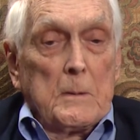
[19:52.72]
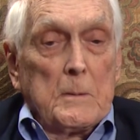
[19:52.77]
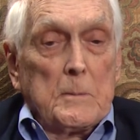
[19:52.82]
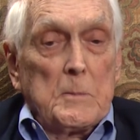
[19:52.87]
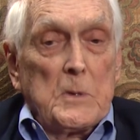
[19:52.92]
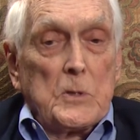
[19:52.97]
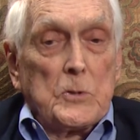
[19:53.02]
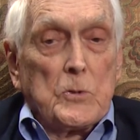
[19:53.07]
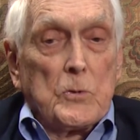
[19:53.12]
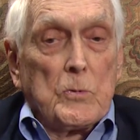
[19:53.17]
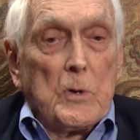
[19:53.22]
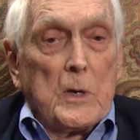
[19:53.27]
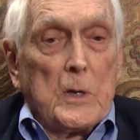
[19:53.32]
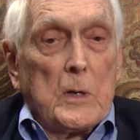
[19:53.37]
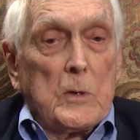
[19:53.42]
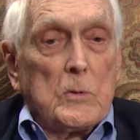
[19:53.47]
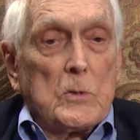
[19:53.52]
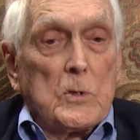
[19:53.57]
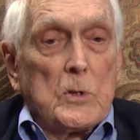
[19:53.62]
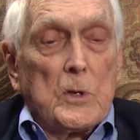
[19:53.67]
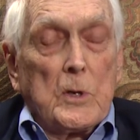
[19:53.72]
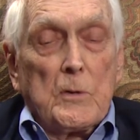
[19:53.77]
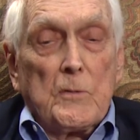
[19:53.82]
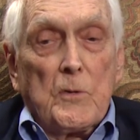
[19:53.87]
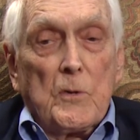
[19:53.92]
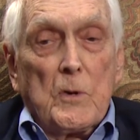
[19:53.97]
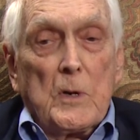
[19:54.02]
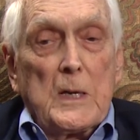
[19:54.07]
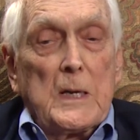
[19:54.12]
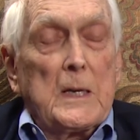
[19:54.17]
Mr. Rickey was looking
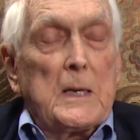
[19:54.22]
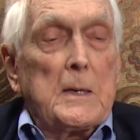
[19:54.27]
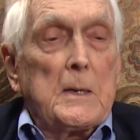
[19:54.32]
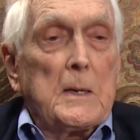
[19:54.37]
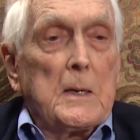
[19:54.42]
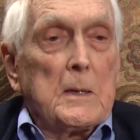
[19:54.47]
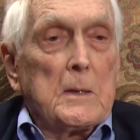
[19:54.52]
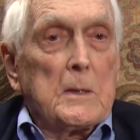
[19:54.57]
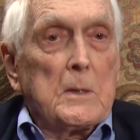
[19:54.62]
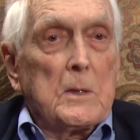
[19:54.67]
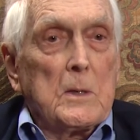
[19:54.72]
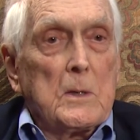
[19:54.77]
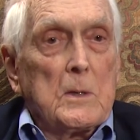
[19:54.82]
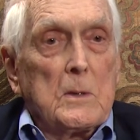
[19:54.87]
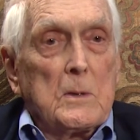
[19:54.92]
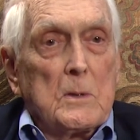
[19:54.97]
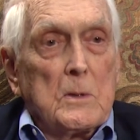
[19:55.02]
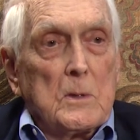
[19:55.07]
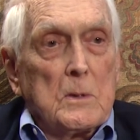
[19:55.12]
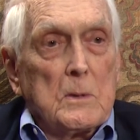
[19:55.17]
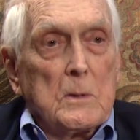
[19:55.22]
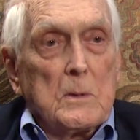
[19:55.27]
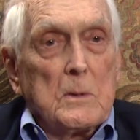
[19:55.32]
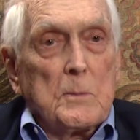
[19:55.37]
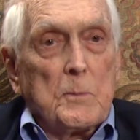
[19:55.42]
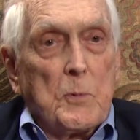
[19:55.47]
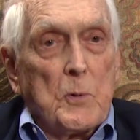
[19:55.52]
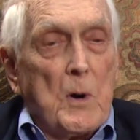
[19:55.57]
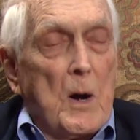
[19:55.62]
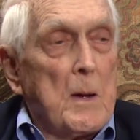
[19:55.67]
for any
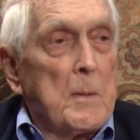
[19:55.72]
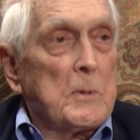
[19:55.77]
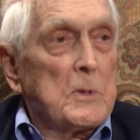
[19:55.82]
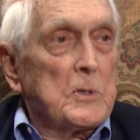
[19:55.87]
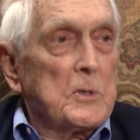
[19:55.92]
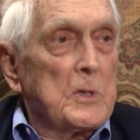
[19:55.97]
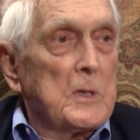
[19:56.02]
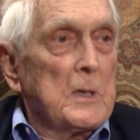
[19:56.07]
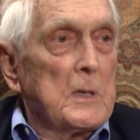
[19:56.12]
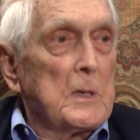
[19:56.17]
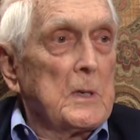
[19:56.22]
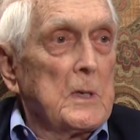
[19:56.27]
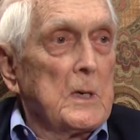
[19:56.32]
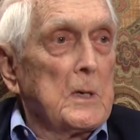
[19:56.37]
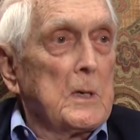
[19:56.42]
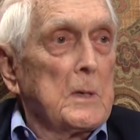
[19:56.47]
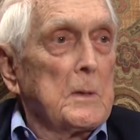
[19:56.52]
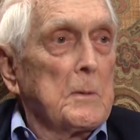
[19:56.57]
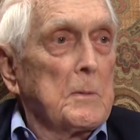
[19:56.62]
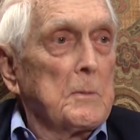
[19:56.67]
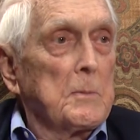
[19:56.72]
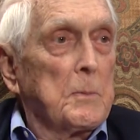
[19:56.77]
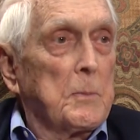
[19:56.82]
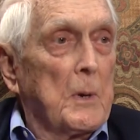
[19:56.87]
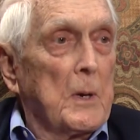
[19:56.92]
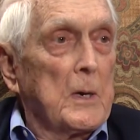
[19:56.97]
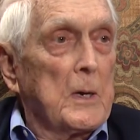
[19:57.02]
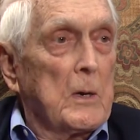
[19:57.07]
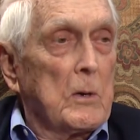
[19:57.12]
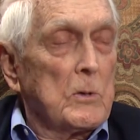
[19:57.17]
promising young
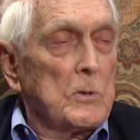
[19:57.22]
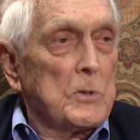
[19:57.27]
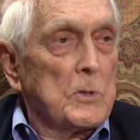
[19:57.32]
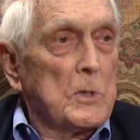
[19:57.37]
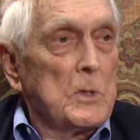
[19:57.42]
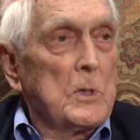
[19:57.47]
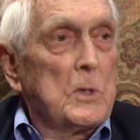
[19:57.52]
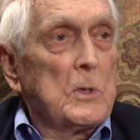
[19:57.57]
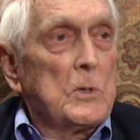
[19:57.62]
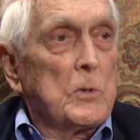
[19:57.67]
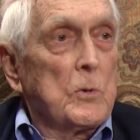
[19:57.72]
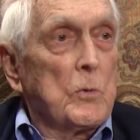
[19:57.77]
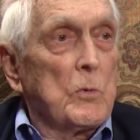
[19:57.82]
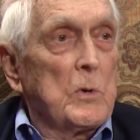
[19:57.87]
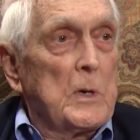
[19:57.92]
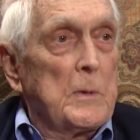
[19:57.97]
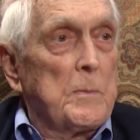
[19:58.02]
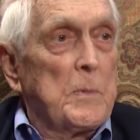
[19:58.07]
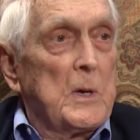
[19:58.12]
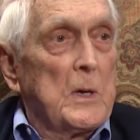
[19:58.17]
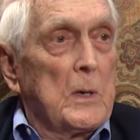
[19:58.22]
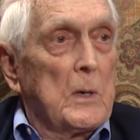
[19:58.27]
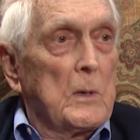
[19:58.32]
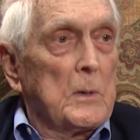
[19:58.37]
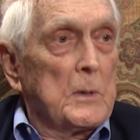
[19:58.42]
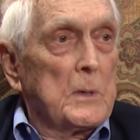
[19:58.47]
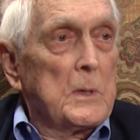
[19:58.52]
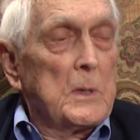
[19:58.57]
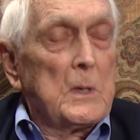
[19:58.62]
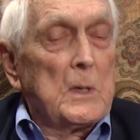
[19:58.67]
players to
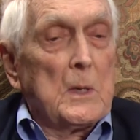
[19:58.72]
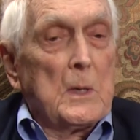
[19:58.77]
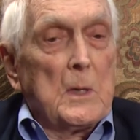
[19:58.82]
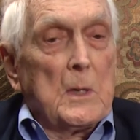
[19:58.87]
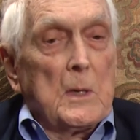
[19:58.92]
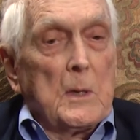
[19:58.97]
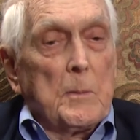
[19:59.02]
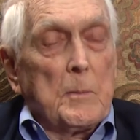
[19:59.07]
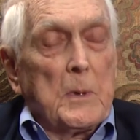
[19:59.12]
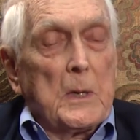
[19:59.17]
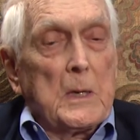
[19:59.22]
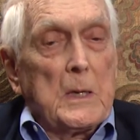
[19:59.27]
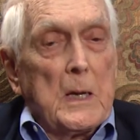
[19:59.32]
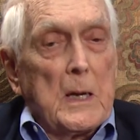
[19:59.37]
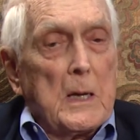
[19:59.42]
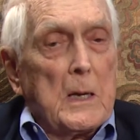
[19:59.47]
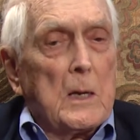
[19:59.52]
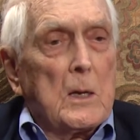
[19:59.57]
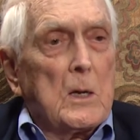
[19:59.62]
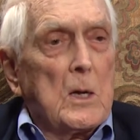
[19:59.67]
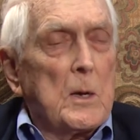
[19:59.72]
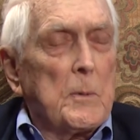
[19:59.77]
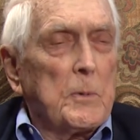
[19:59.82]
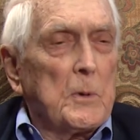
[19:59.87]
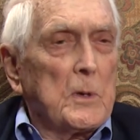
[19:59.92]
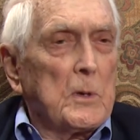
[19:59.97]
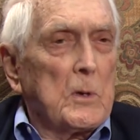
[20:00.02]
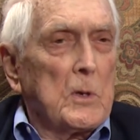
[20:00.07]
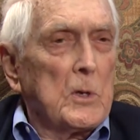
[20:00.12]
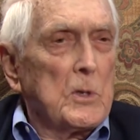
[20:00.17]
rebuild. But he had a
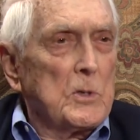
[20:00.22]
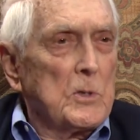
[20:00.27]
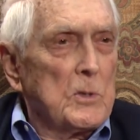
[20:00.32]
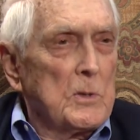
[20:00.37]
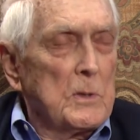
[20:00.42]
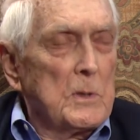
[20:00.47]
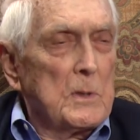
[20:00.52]
couple of good.